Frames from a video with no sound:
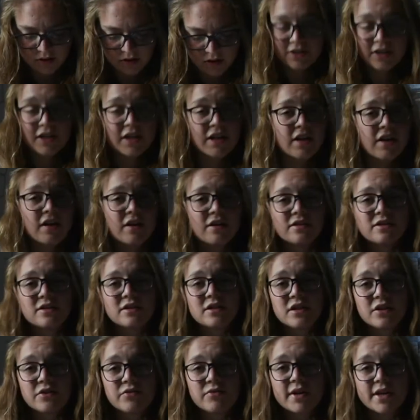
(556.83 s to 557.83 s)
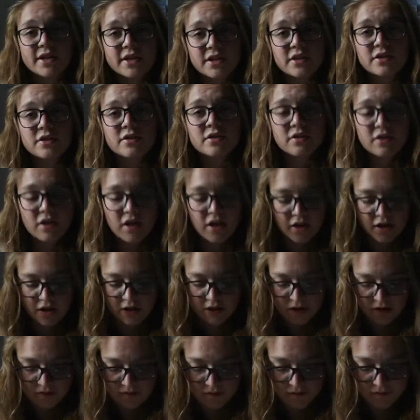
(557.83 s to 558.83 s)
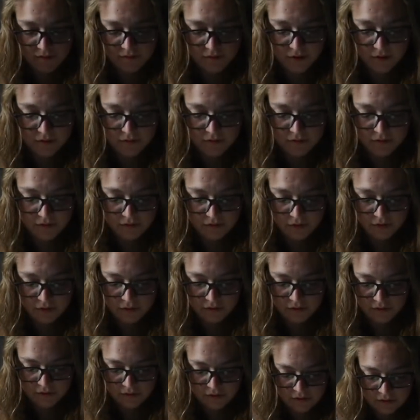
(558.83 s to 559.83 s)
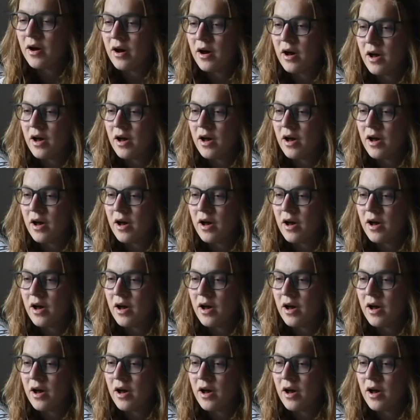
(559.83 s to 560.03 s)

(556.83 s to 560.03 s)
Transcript: very nicely written, and I give it 5 stars.